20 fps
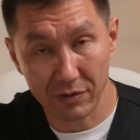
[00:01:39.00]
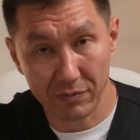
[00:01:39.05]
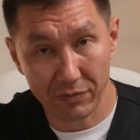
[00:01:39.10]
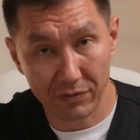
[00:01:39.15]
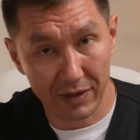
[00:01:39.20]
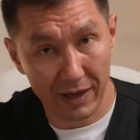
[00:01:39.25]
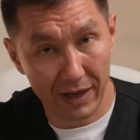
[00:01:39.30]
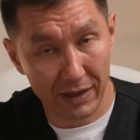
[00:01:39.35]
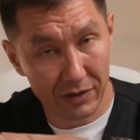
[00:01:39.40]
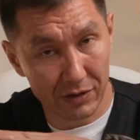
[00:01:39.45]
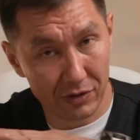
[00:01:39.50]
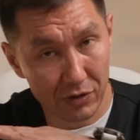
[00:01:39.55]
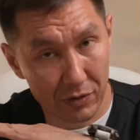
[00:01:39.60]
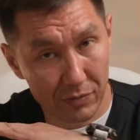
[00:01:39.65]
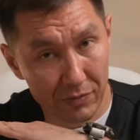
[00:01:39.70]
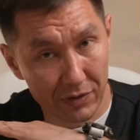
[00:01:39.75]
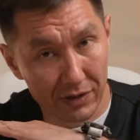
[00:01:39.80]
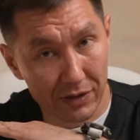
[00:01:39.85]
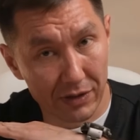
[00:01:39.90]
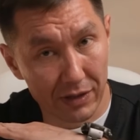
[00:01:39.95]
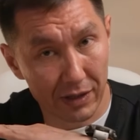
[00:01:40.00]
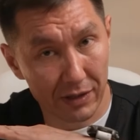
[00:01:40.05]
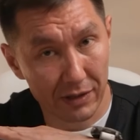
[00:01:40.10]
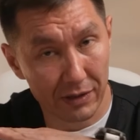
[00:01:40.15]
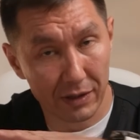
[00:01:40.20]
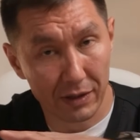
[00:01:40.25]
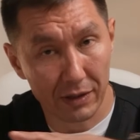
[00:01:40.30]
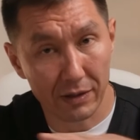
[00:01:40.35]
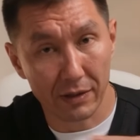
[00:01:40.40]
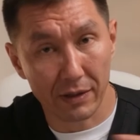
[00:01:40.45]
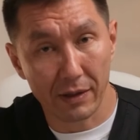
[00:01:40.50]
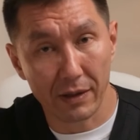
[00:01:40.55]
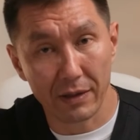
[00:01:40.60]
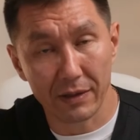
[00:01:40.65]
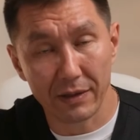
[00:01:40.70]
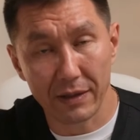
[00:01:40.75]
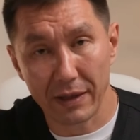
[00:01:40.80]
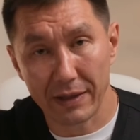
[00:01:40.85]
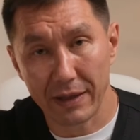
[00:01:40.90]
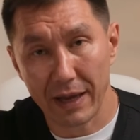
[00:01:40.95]
a flat surface, and
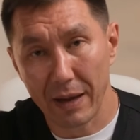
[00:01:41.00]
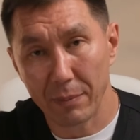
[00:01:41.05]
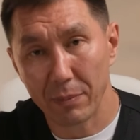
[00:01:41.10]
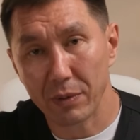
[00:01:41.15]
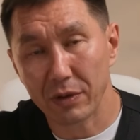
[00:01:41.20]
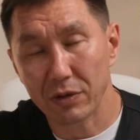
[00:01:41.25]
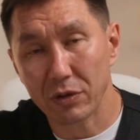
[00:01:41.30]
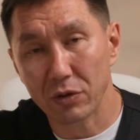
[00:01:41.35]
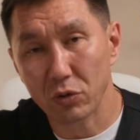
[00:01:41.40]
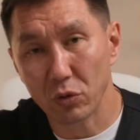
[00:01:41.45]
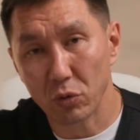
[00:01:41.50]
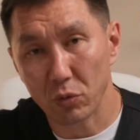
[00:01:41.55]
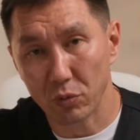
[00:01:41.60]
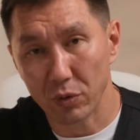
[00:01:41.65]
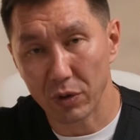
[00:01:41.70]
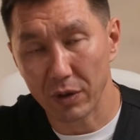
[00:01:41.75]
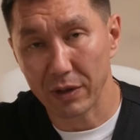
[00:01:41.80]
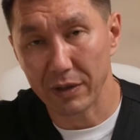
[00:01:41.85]
that happens too.